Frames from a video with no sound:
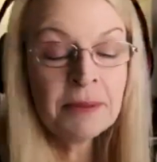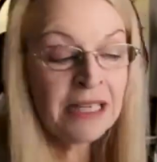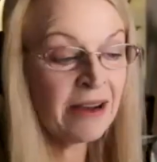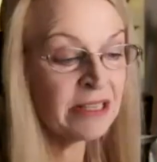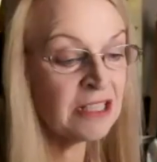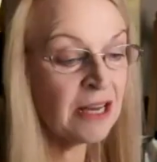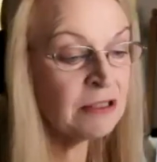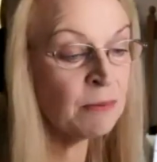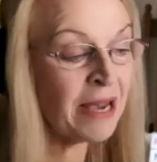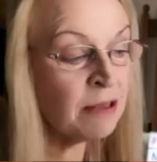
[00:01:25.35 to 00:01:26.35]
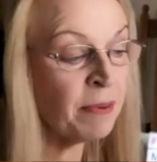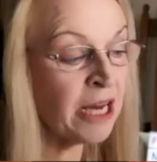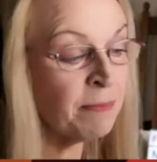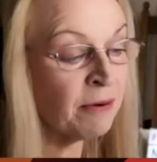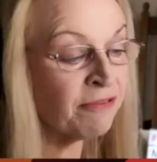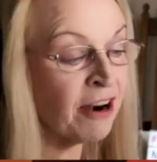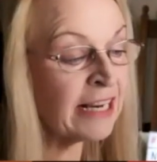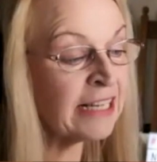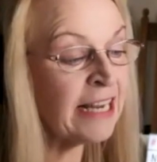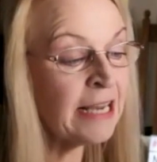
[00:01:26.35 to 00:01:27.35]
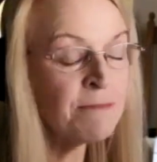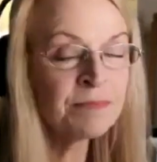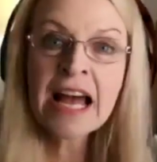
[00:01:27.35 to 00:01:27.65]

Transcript: And now it's time to pay the piper, frankly.